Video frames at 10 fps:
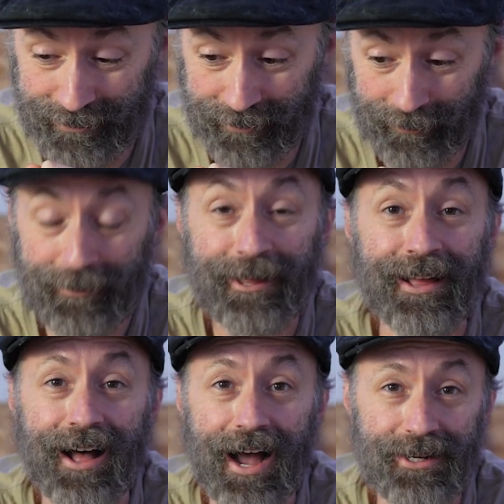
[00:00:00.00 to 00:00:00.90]
at all.
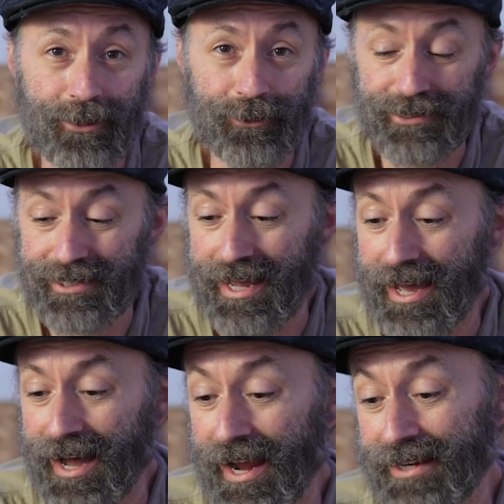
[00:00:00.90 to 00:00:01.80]

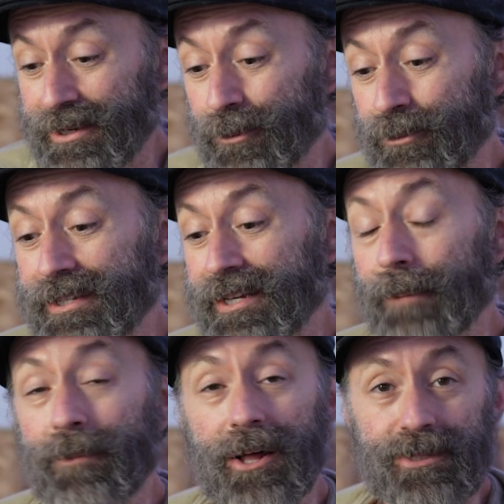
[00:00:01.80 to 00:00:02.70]

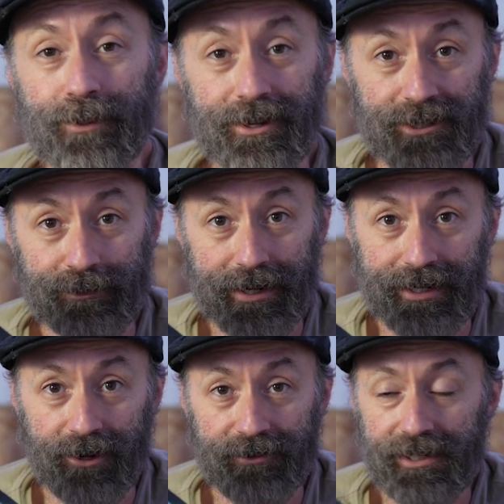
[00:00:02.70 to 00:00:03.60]
I'm not sponsored by
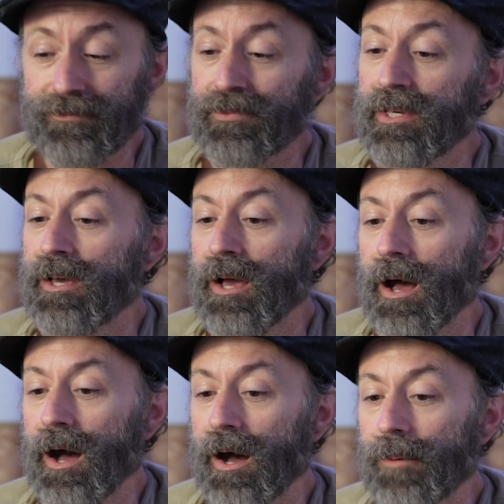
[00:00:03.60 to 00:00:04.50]
Govee.
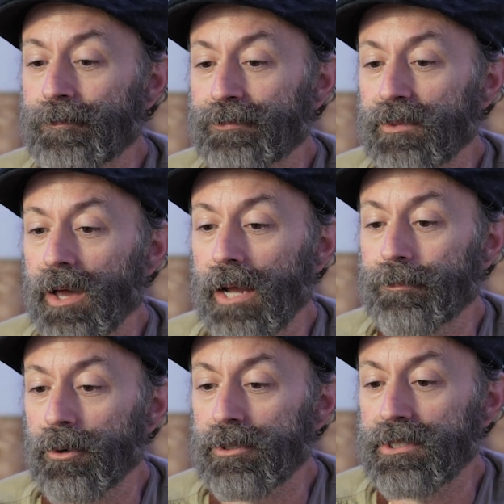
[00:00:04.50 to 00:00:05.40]
I
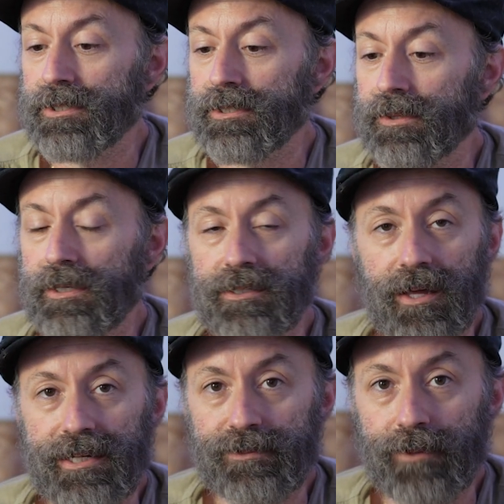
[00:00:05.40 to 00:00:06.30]
purchased these
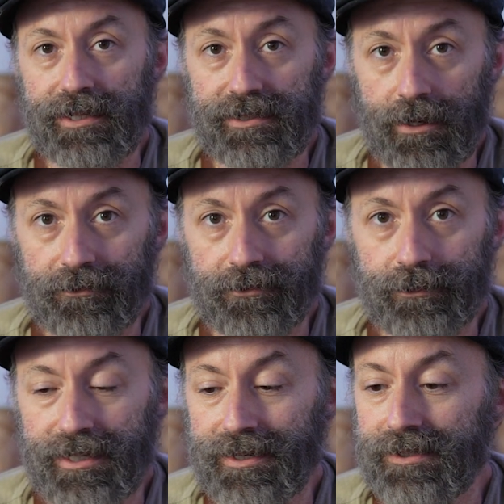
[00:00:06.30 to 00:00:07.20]
lights myself
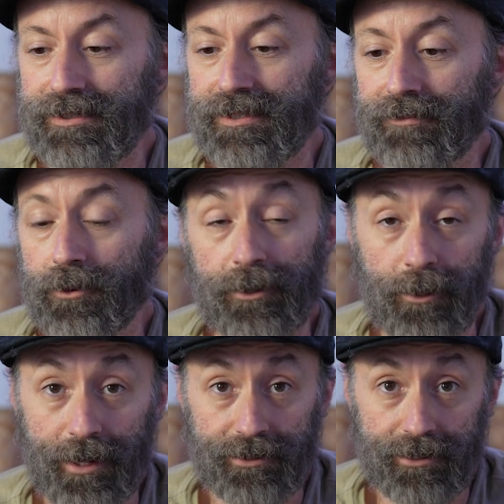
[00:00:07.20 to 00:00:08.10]
because I've heard a
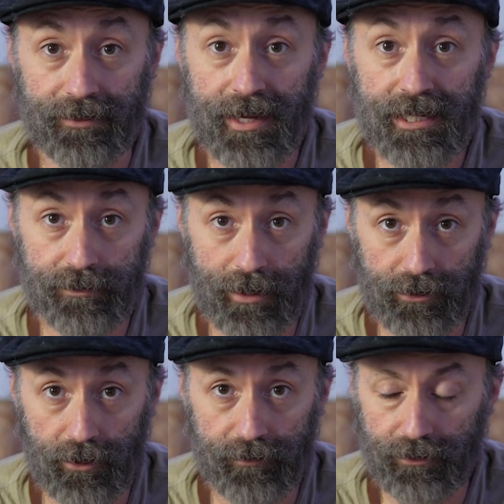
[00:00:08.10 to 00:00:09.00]
lot of good things
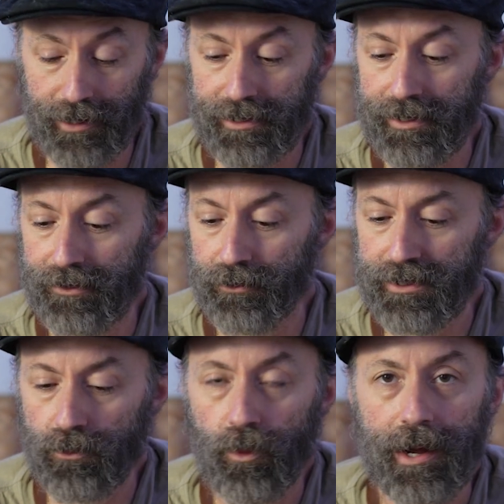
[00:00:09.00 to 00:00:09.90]
about Govee, right? And the
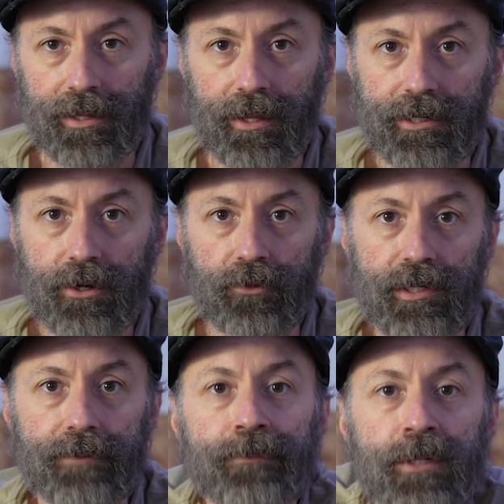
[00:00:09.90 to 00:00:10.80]
reason why I like Govee